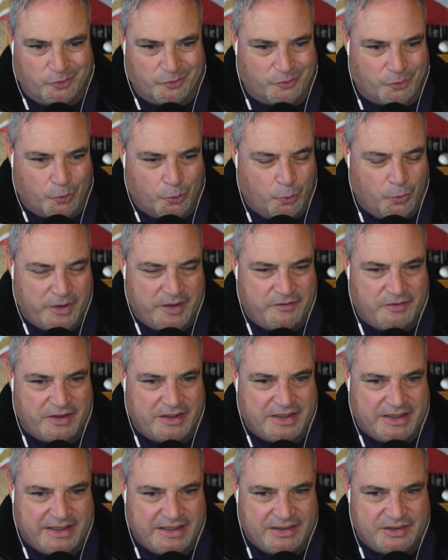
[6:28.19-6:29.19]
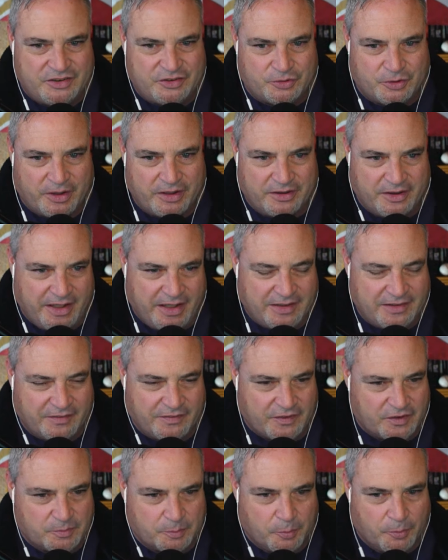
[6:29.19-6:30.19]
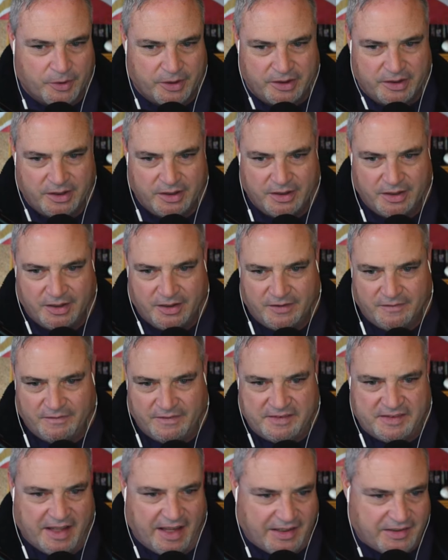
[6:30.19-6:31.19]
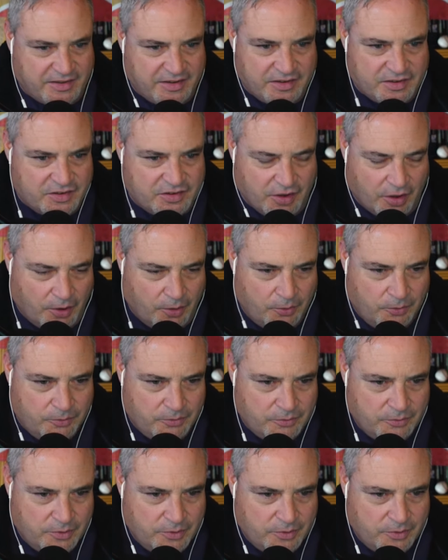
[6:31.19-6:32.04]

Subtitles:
who even needs Trey Lance at this point? The Texans don't.